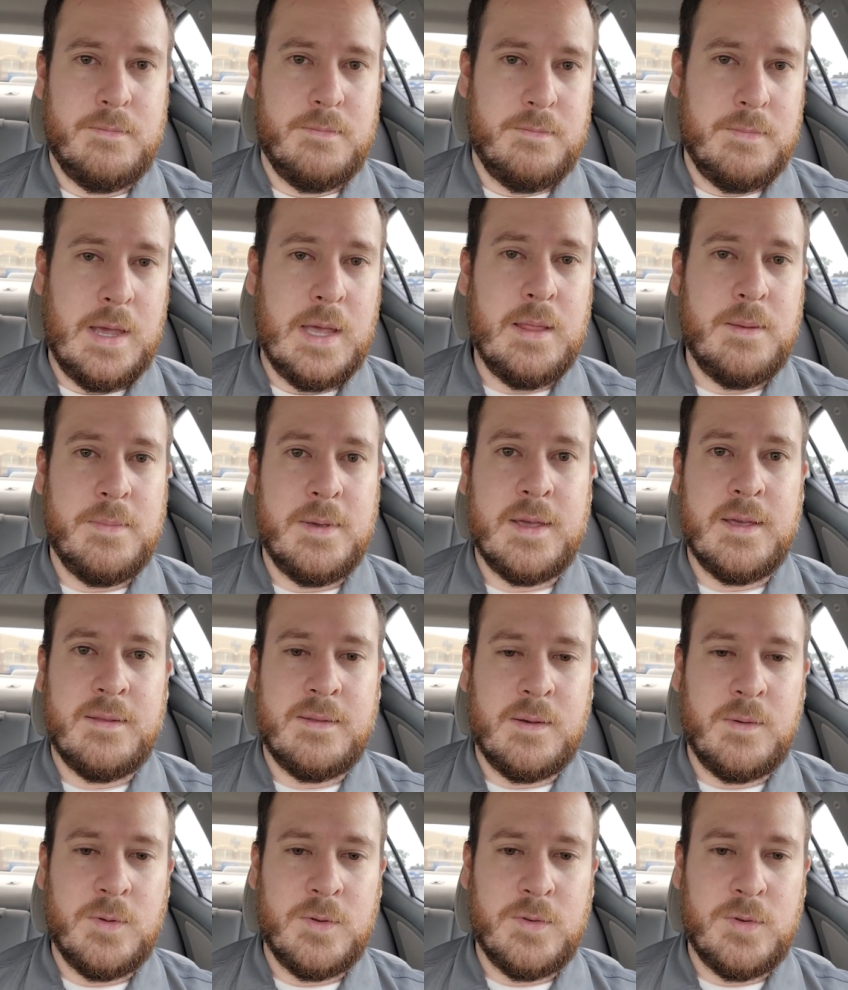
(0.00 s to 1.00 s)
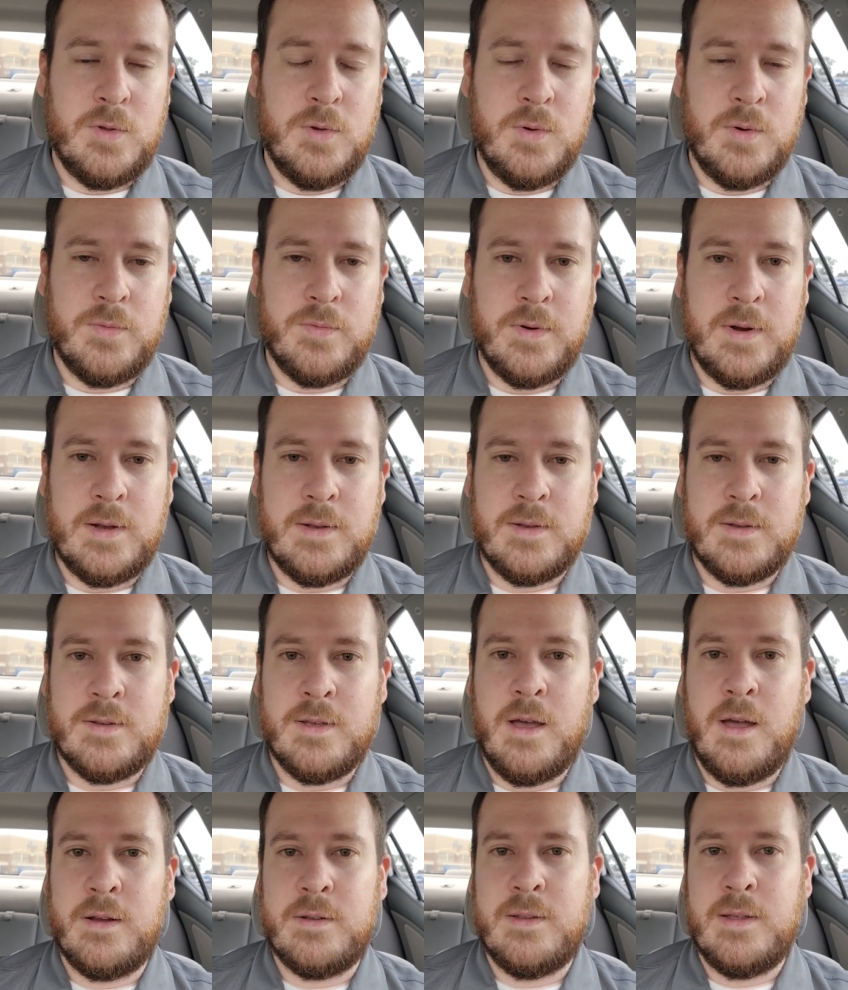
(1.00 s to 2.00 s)
mainly because I was too afraid to
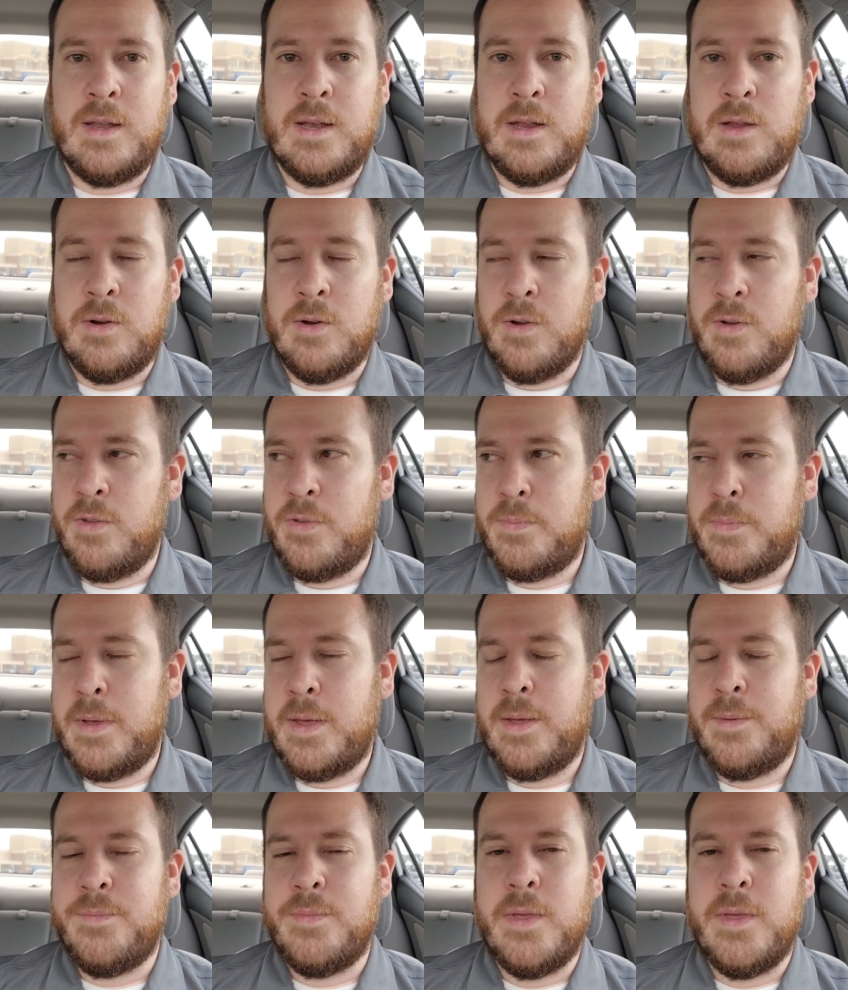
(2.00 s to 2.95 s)
talk to any girls. But